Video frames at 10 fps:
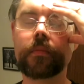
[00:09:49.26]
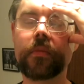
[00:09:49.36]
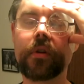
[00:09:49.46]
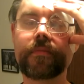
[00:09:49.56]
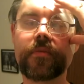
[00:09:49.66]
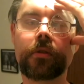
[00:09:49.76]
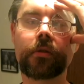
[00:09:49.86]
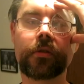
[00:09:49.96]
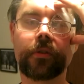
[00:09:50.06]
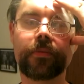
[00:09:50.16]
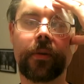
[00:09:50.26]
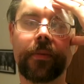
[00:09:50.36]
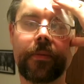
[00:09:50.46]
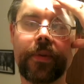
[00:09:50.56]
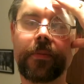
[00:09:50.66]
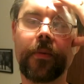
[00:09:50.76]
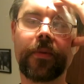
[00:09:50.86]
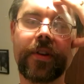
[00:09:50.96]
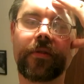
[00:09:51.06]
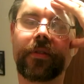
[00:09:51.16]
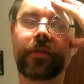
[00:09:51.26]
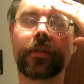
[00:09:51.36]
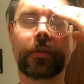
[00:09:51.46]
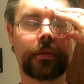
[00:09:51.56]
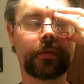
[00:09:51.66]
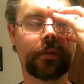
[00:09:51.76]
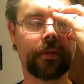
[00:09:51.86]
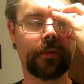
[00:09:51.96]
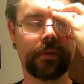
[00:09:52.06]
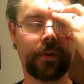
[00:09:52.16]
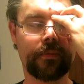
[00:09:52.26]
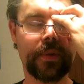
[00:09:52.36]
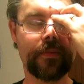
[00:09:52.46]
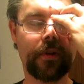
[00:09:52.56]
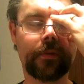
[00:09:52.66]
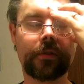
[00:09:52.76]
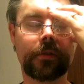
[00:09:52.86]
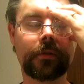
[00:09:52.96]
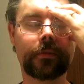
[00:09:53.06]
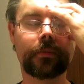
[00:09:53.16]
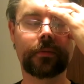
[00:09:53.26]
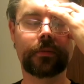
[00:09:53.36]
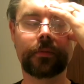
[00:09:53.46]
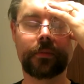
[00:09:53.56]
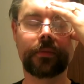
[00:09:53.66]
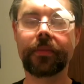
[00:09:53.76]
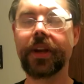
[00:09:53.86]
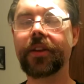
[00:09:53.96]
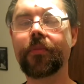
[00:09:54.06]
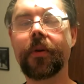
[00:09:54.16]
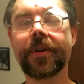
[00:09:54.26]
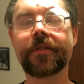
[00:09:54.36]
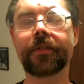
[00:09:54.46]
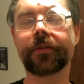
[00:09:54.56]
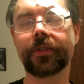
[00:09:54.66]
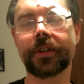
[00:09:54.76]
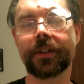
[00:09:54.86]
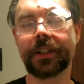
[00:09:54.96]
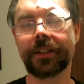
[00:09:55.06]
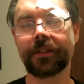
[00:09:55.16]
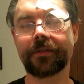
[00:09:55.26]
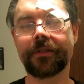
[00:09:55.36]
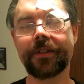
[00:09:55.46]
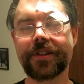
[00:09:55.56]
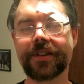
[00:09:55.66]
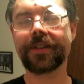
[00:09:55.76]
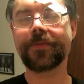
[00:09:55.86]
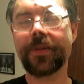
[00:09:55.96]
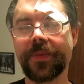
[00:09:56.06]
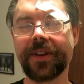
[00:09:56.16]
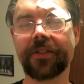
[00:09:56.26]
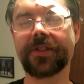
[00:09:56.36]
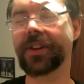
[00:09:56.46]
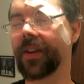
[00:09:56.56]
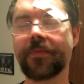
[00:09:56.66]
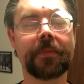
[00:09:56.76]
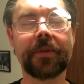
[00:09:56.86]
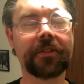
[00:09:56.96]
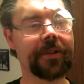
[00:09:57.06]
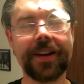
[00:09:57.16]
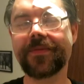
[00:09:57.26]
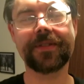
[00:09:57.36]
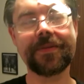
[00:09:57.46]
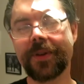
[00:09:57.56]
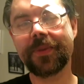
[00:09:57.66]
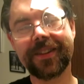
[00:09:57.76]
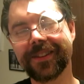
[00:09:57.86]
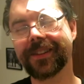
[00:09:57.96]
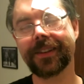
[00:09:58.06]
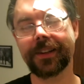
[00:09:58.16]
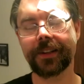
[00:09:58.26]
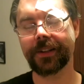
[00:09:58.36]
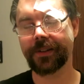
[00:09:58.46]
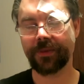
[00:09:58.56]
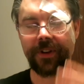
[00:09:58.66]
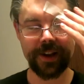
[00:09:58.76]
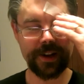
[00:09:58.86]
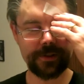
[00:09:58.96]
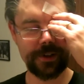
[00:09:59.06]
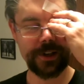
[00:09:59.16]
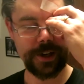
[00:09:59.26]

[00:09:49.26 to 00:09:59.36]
My monocle's popping off. My monocle he's popping off. Right, Cherry Poppins? Cherry Poppins, right, Mary Poppins? Bloody hell.